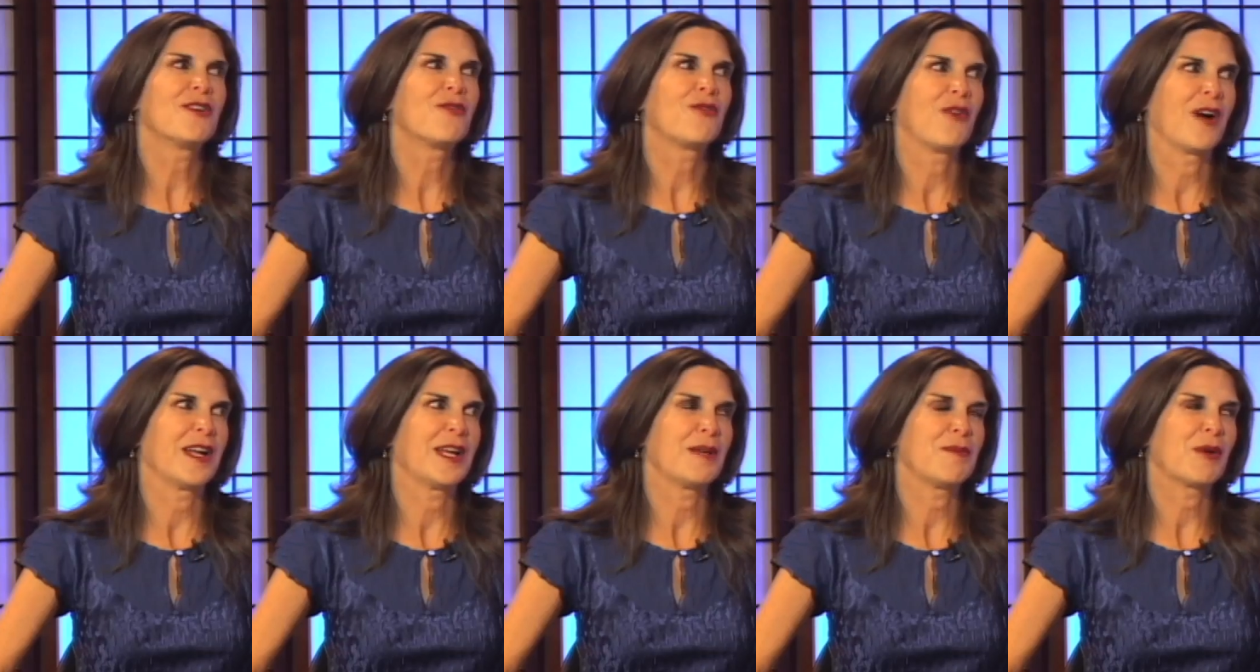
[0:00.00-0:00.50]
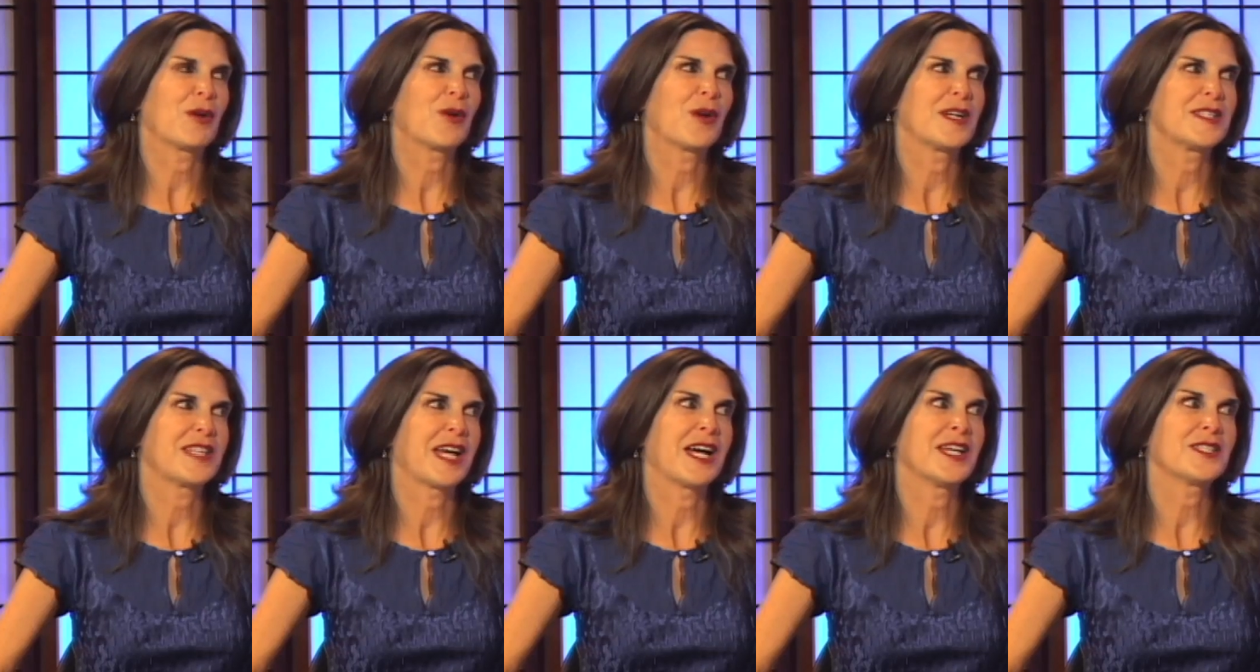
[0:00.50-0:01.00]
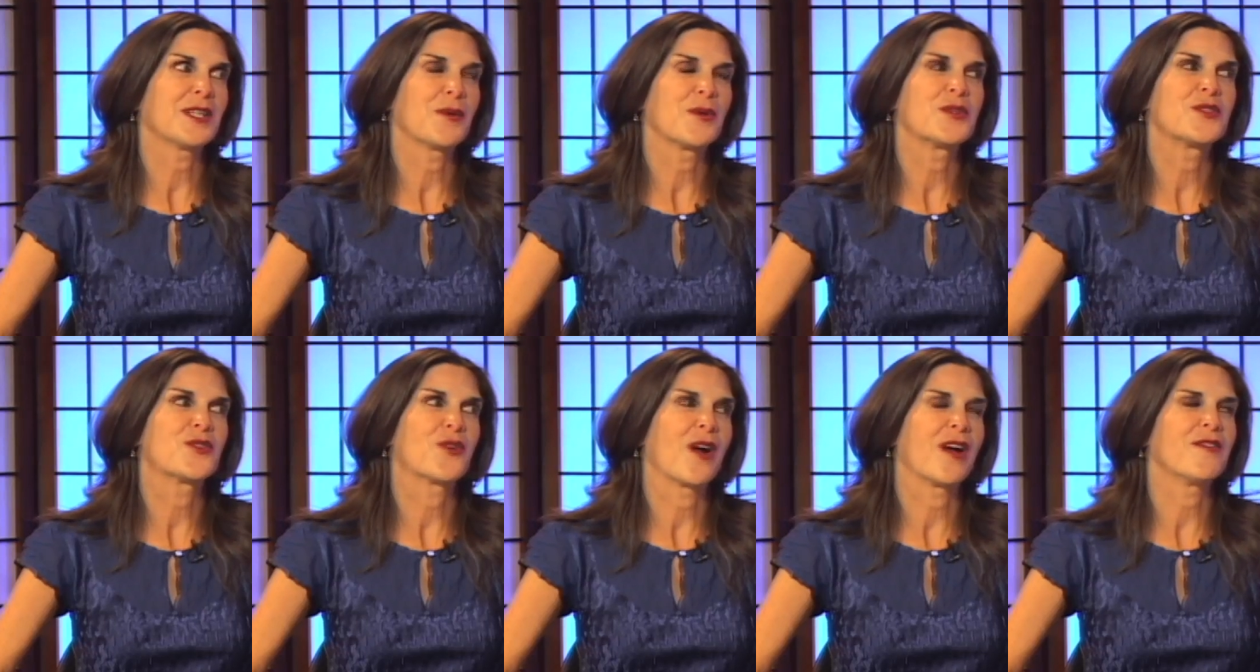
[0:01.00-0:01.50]
funny, because as I
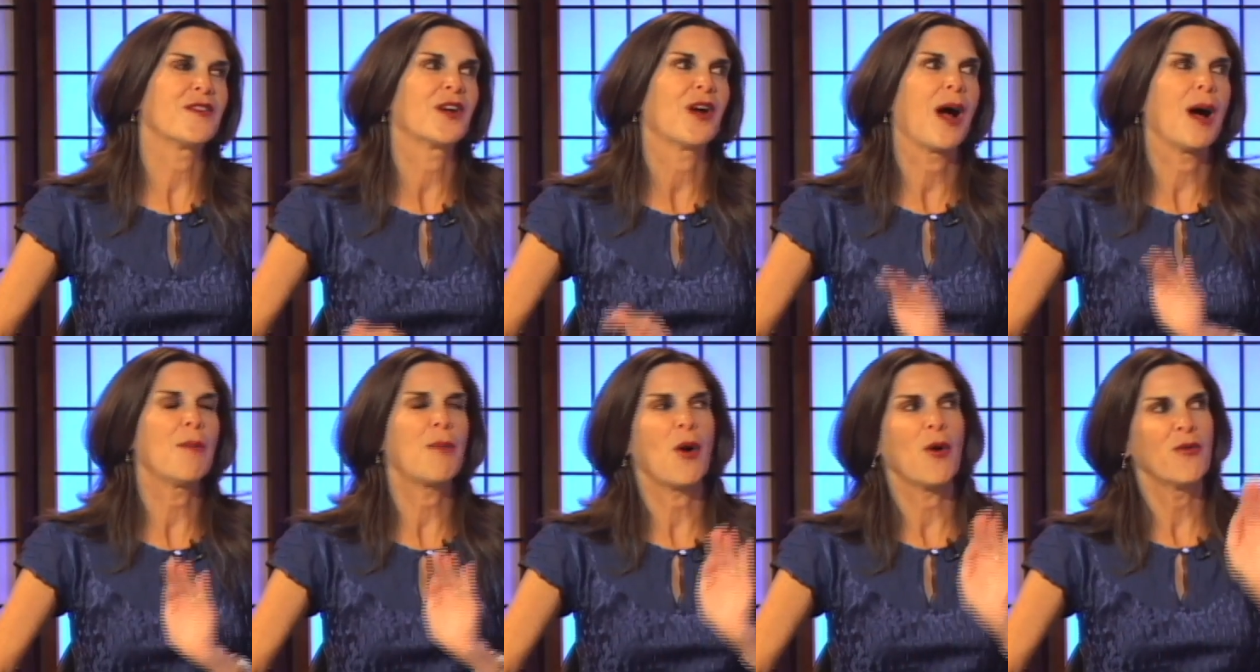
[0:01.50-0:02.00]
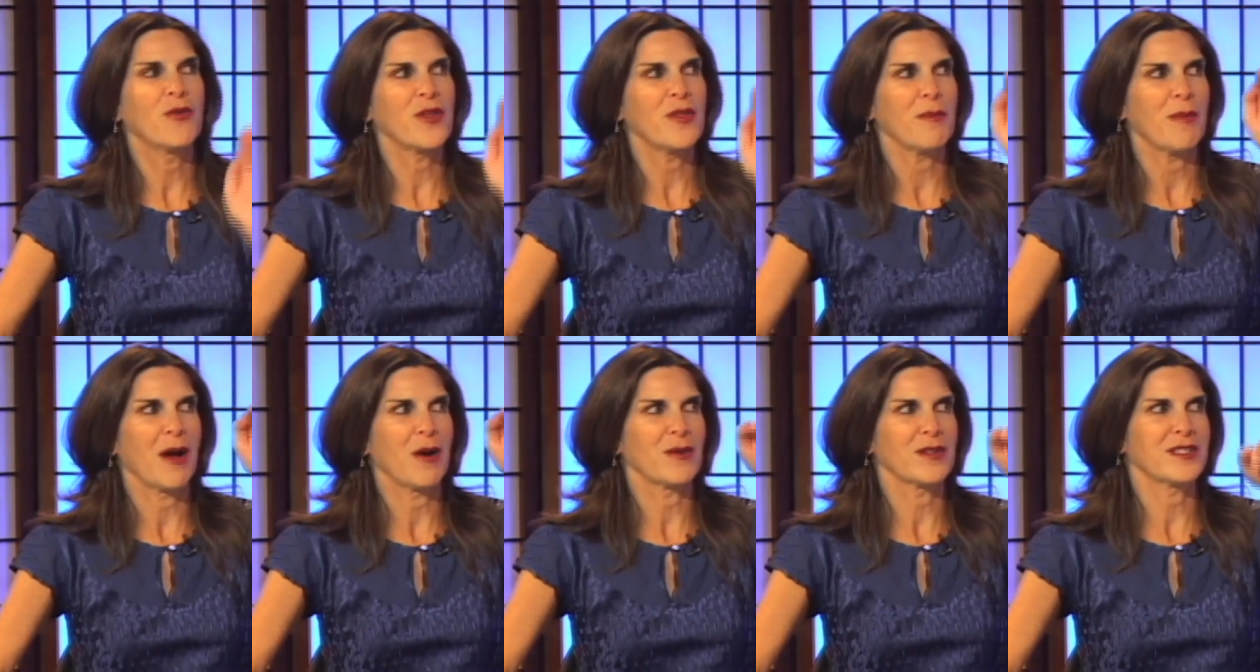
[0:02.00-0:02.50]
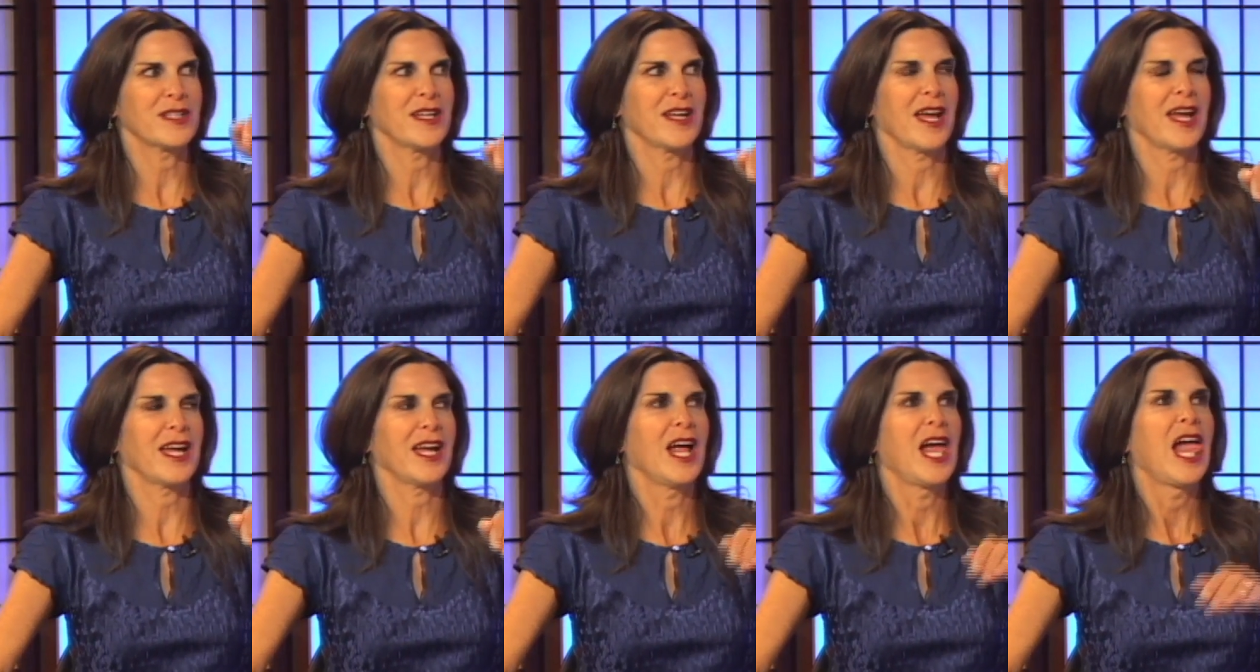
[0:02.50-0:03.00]
was driving up over the mountain
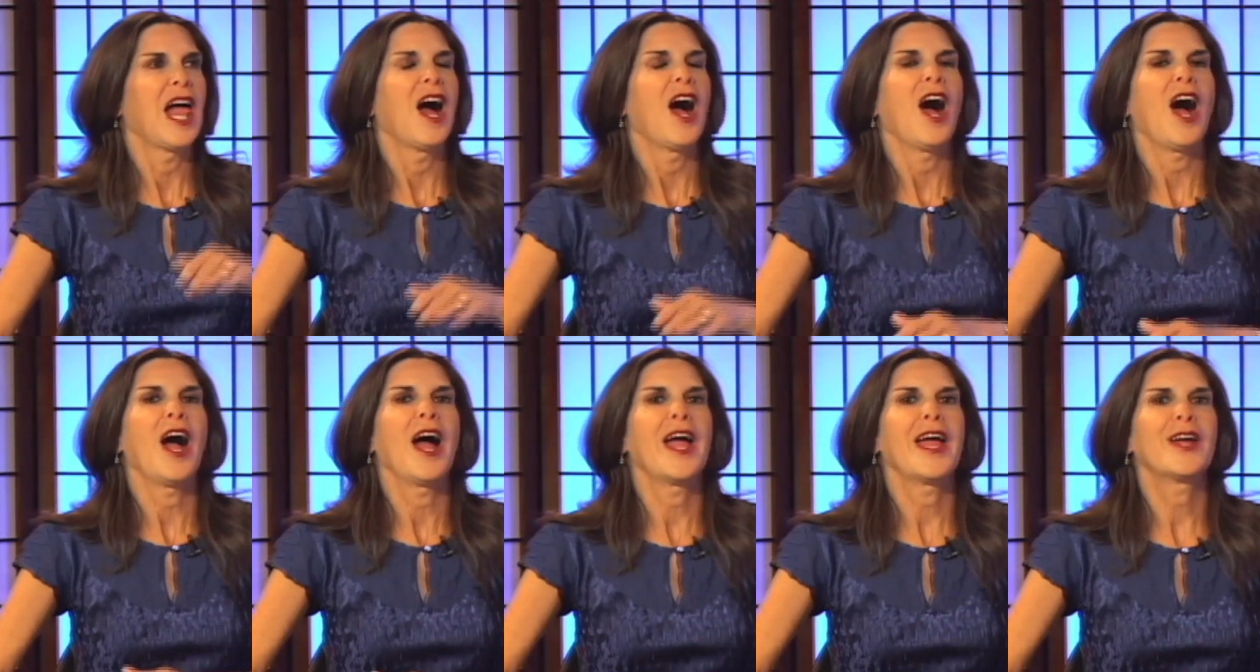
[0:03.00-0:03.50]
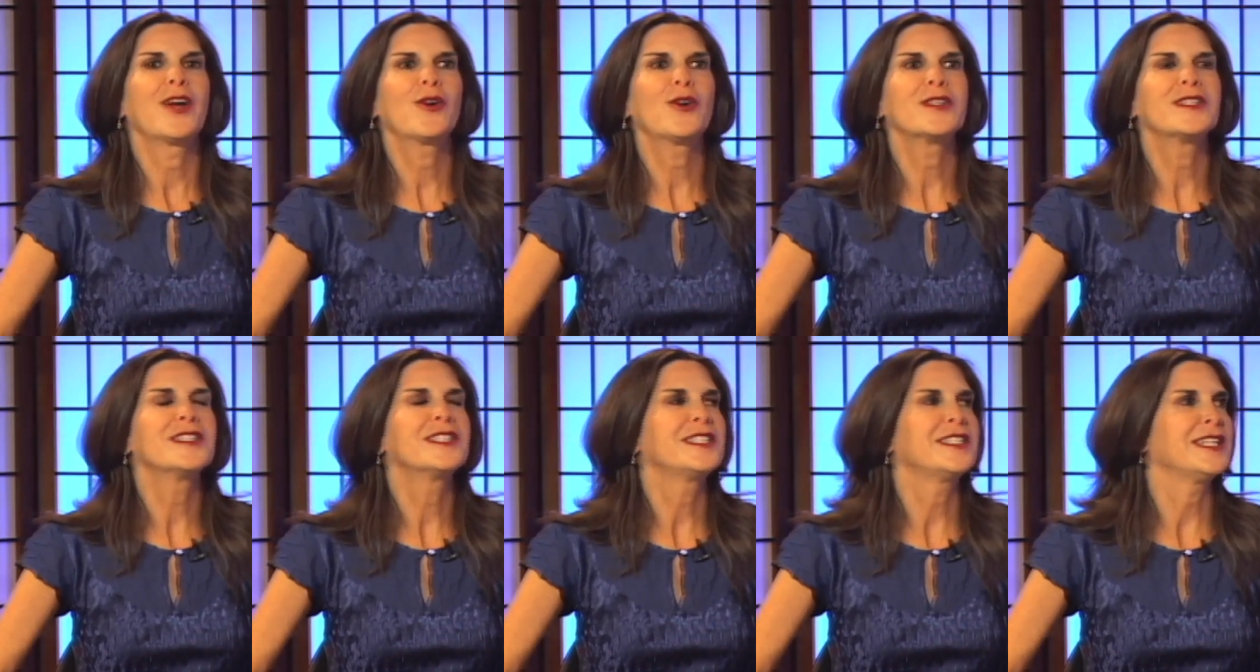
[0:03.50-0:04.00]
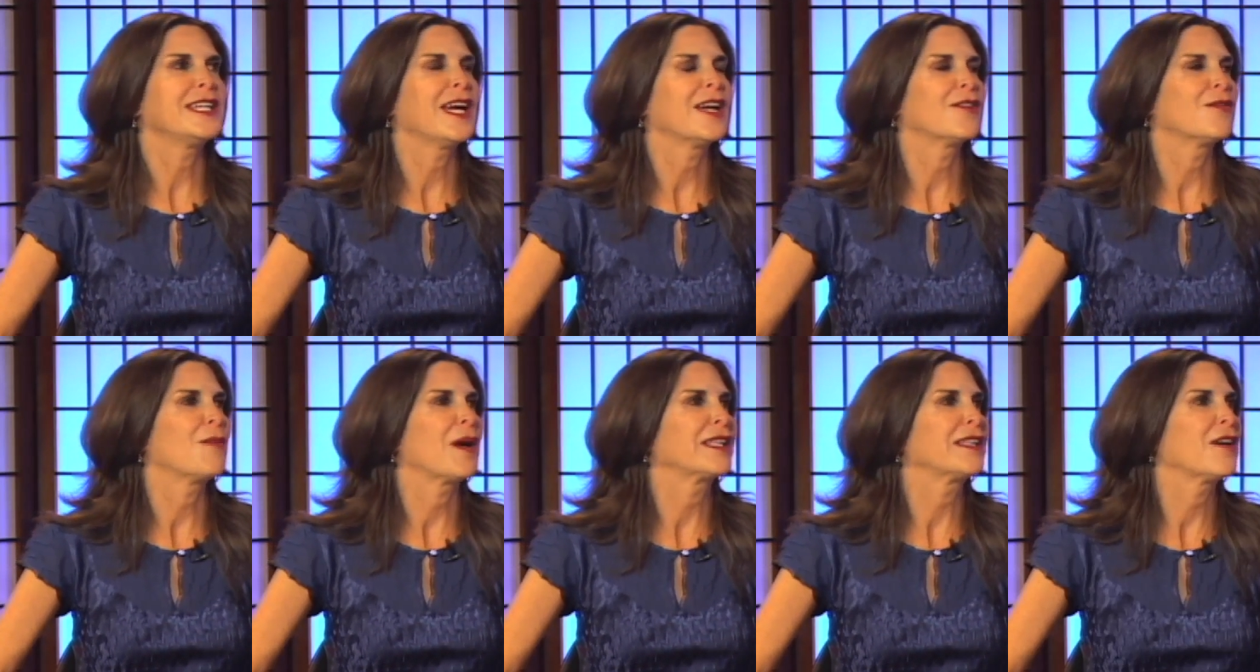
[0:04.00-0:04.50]
today, I couldn't see out
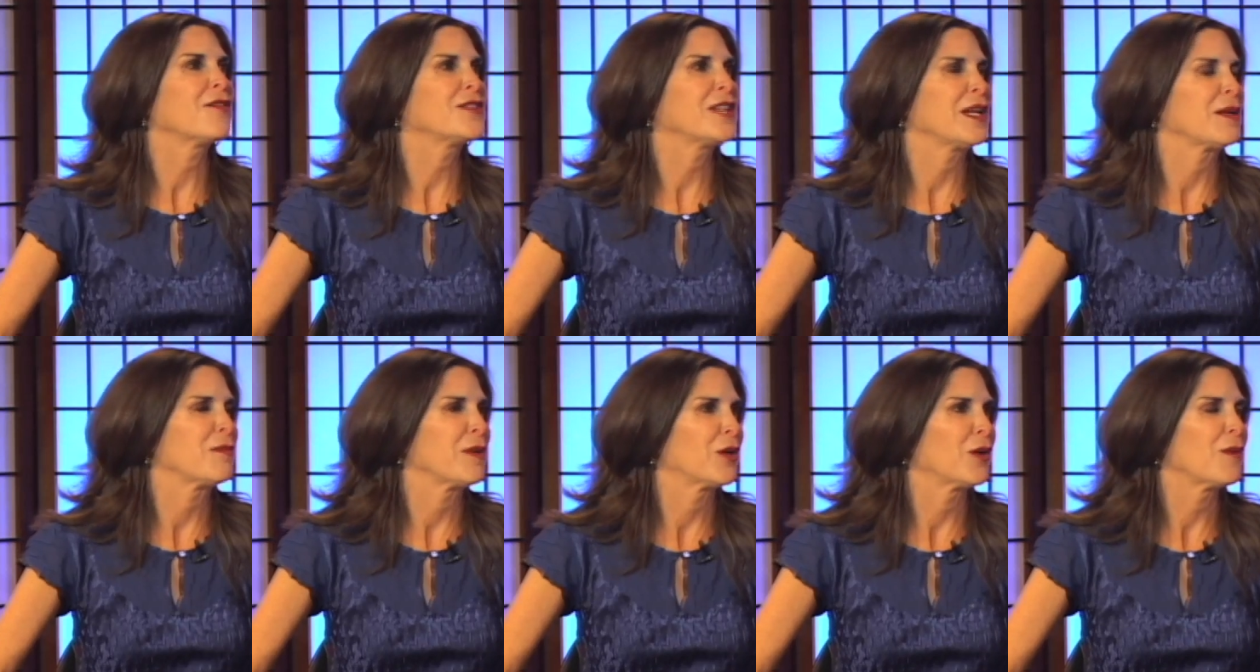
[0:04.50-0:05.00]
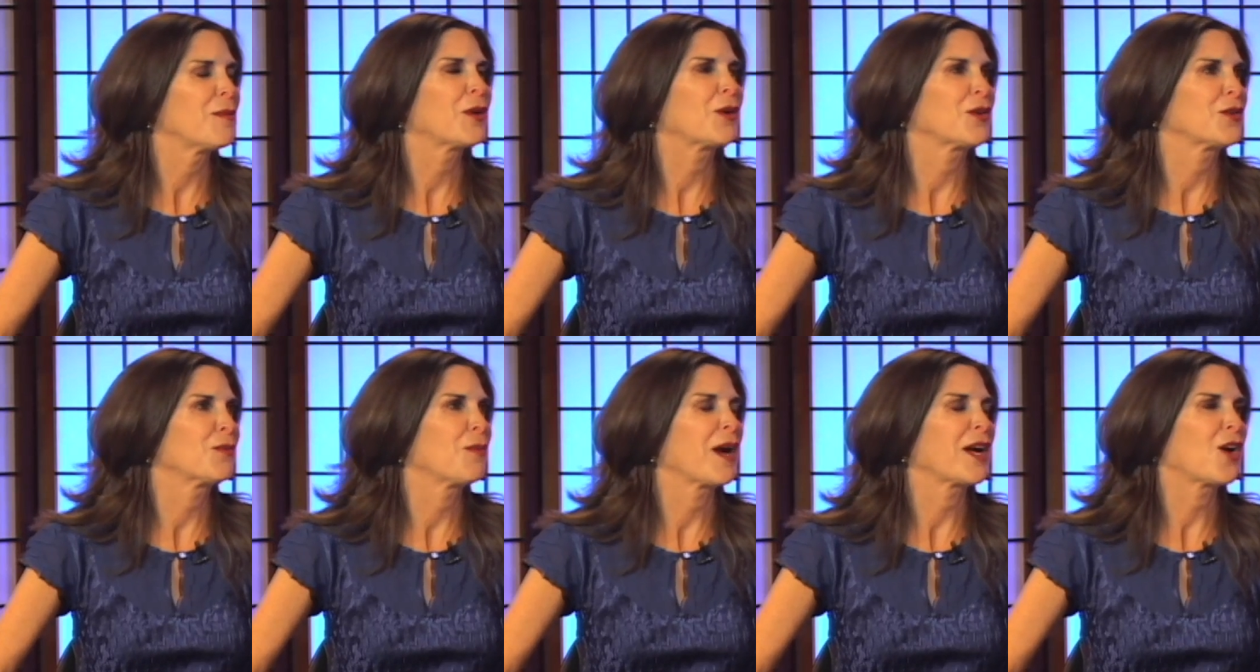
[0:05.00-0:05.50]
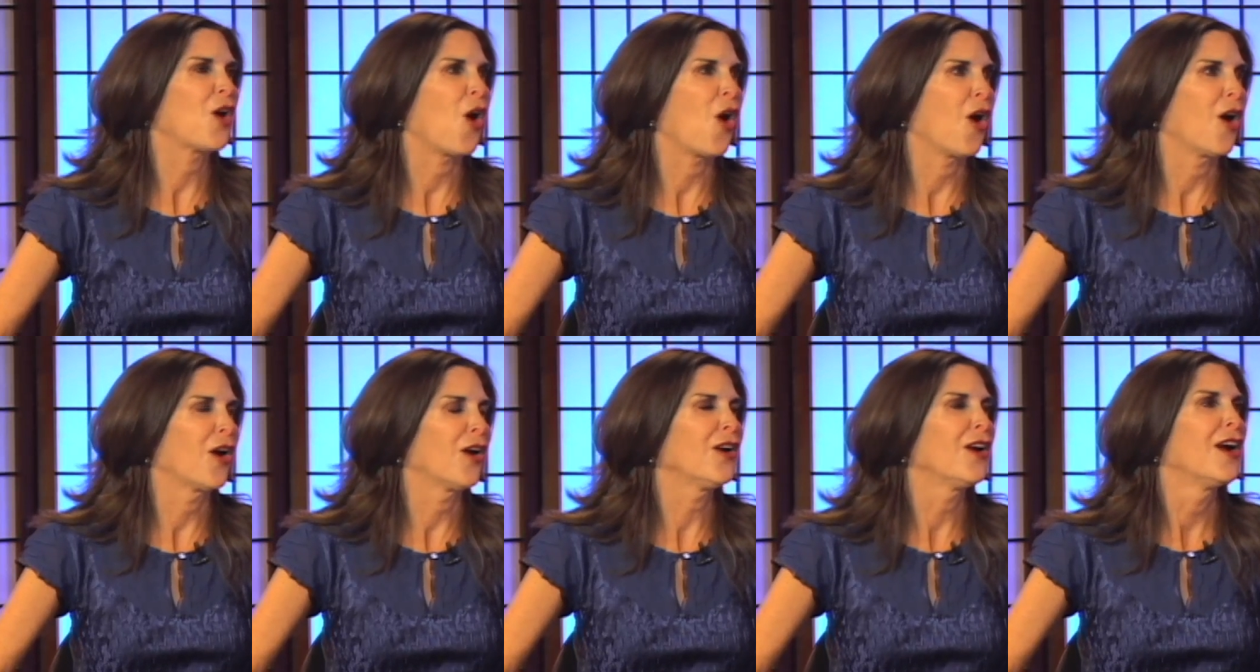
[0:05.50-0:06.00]
of my left-hand mirror because my
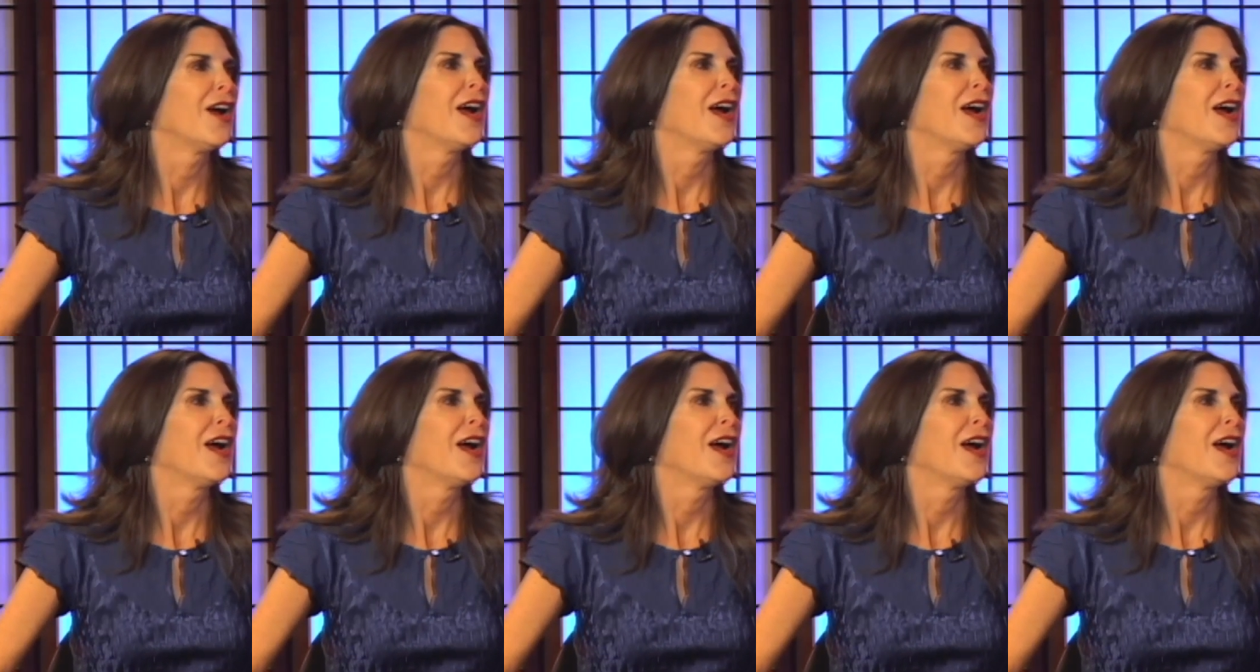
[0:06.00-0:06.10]
car